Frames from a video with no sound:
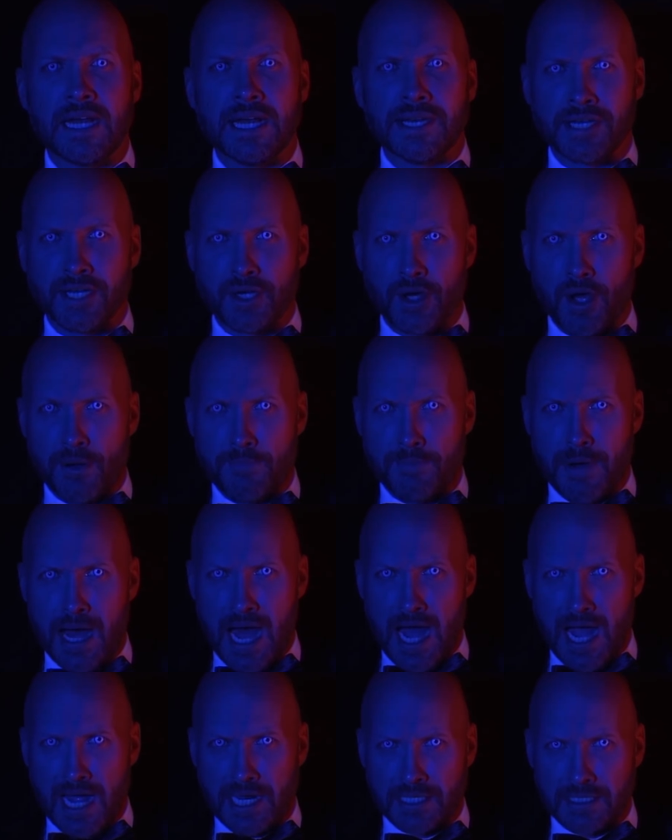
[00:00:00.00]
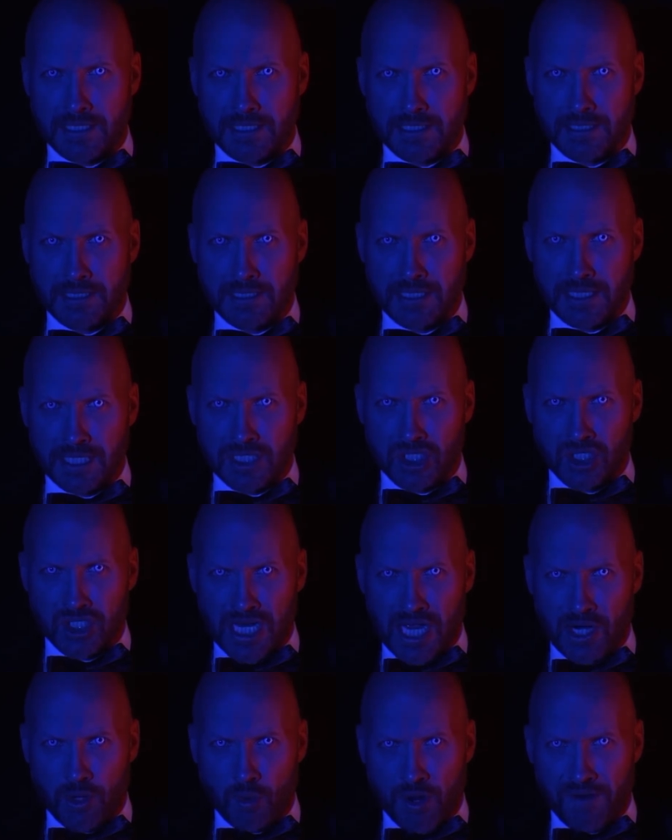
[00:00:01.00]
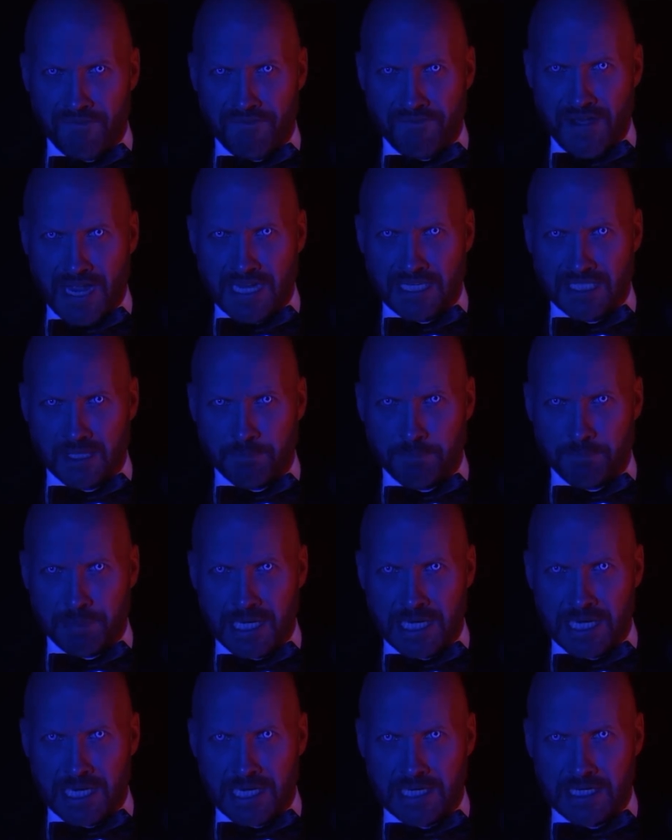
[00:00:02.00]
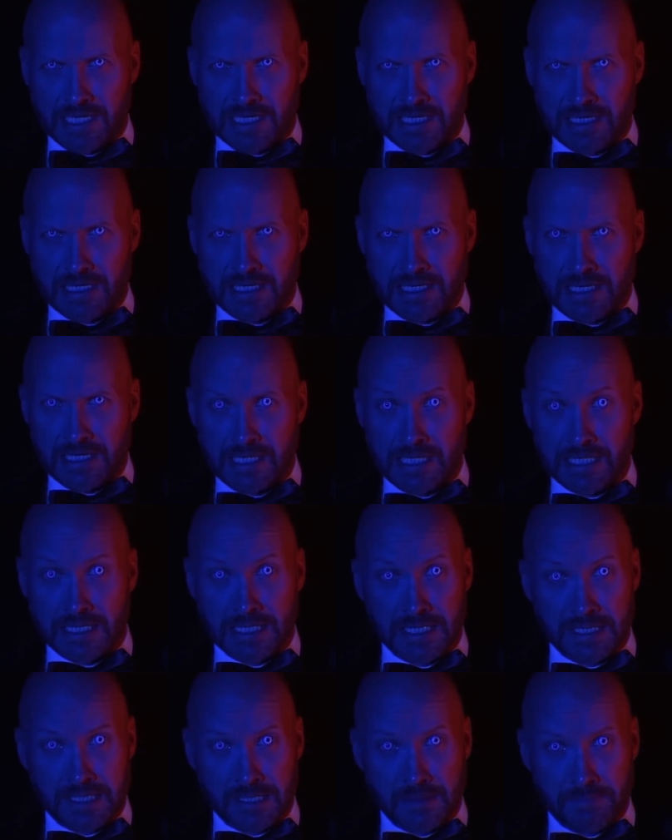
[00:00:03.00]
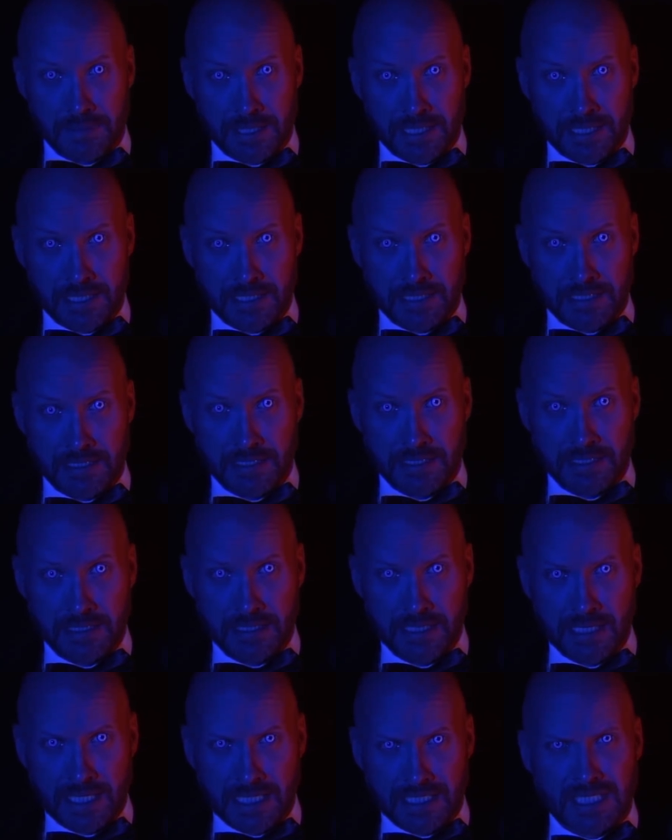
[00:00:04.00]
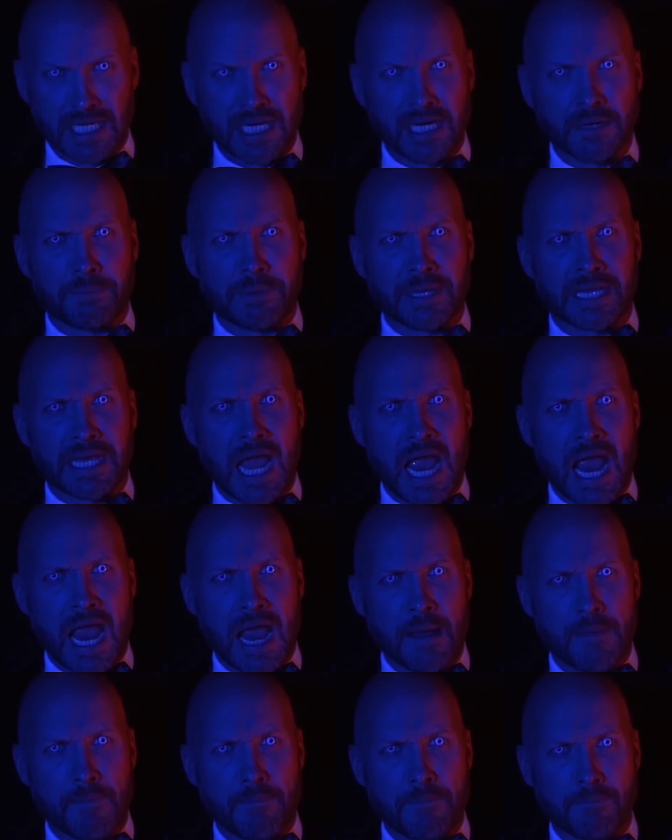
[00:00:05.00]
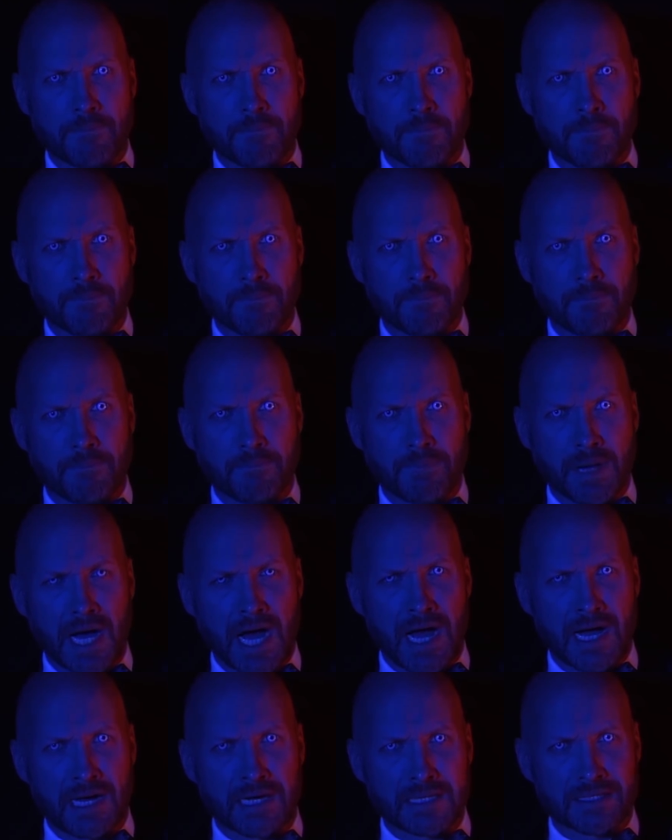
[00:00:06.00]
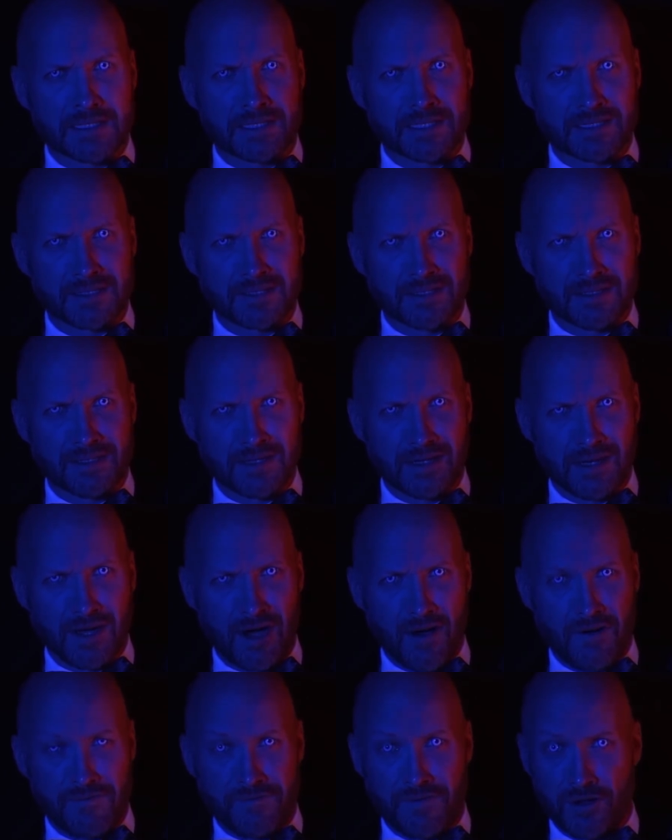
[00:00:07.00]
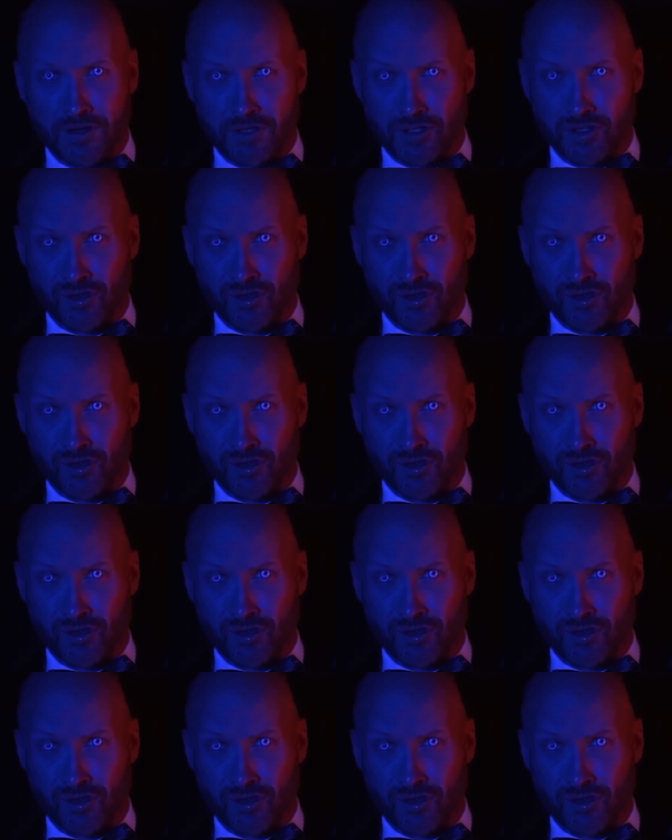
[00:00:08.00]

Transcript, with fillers: and in her mind, a shadowy face appeared and disappeared until it became part of her